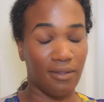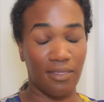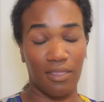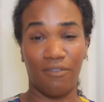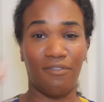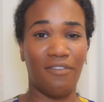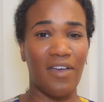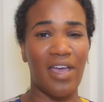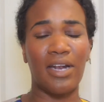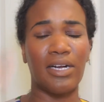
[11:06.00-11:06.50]
The
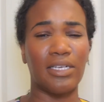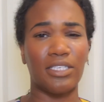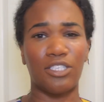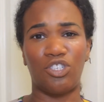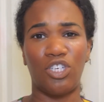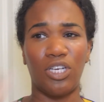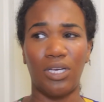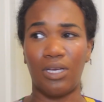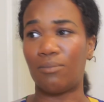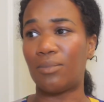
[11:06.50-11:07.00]
fan
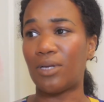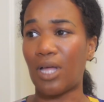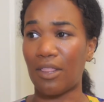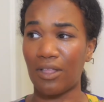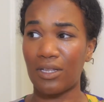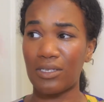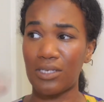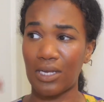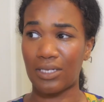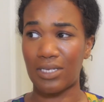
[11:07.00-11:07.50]
is cheap. I
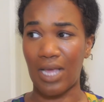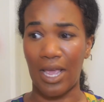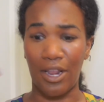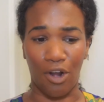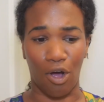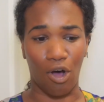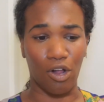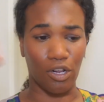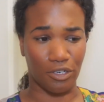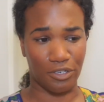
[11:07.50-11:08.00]
think it's like $10
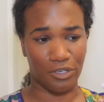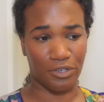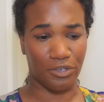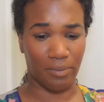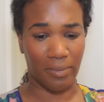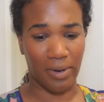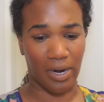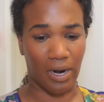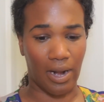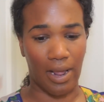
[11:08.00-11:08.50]
or
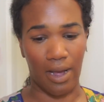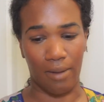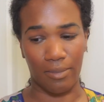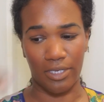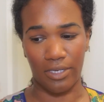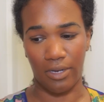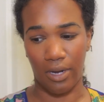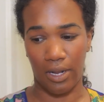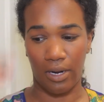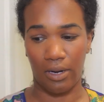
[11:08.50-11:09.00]
something on
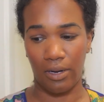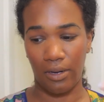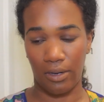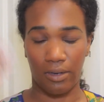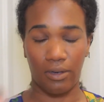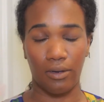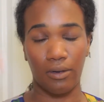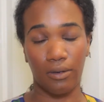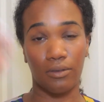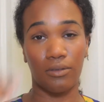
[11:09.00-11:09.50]
Amazon.
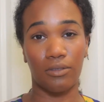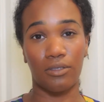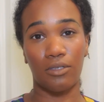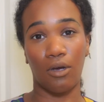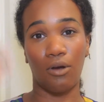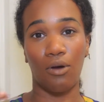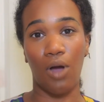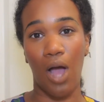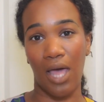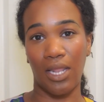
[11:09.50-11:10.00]
So,
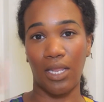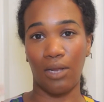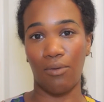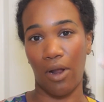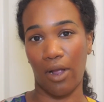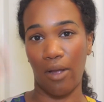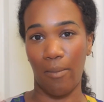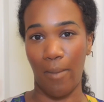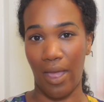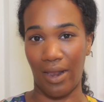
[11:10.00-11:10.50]
highly
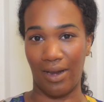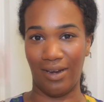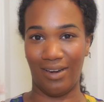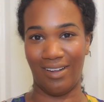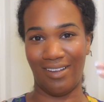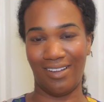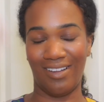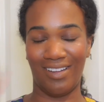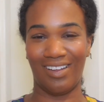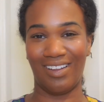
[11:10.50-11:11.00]
recommend.
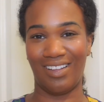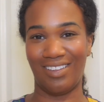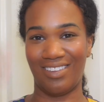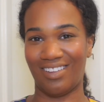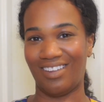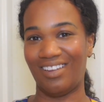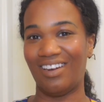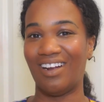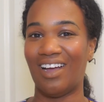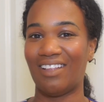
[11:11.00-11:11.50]

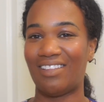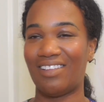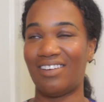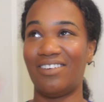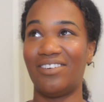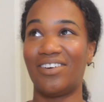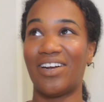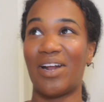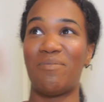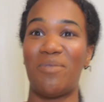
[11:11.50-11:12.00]
So you don't have to
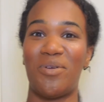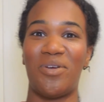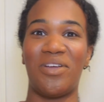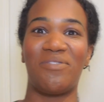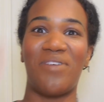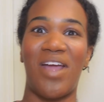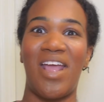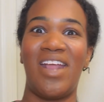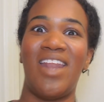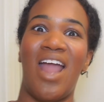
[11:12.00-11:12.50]
do what I'm doing
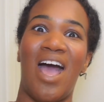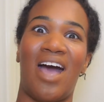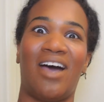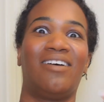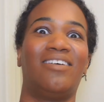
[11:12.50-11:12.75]
right now.